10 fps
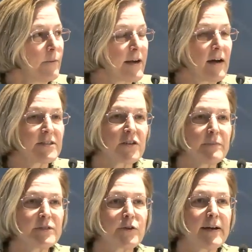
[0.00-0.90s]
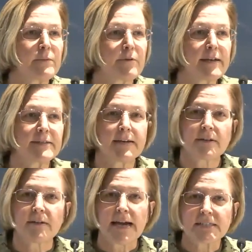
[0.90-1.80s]
We also have been trying to break down
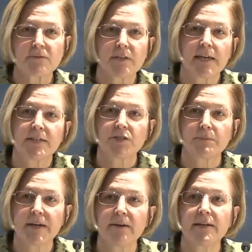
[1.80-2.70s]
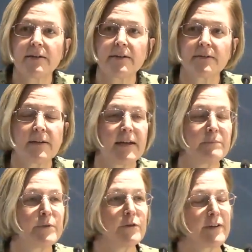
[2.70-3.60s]
the classification barrier
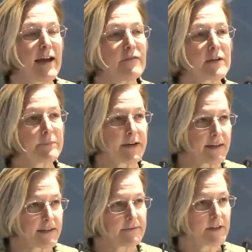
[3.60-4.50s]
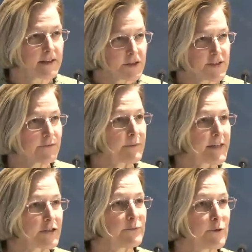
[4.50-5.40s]
and move everybody, not just
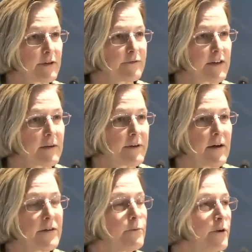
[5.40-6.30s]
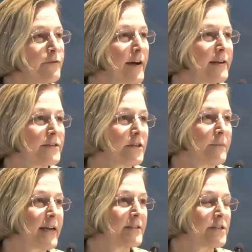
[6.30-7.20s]
information warfare, but all the warfighting
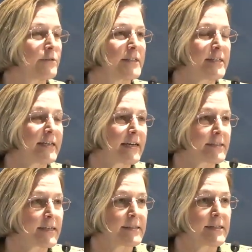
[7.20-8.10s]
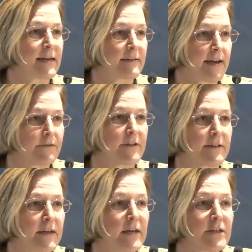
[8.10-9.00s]
domains to a TSSCI
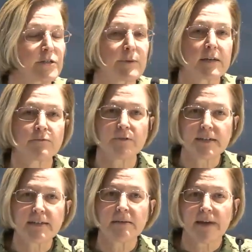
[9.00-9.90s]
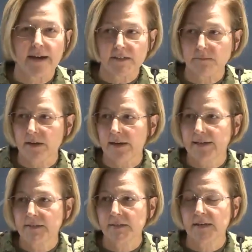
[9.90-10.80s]
level so we can really
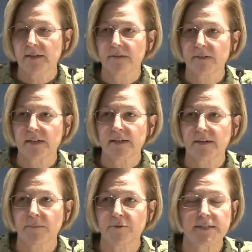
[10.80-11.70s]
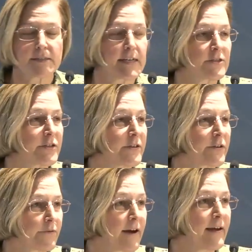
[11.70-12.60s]
maximize uh, the uh, presentation of the
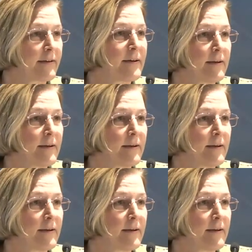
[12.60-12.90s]
threat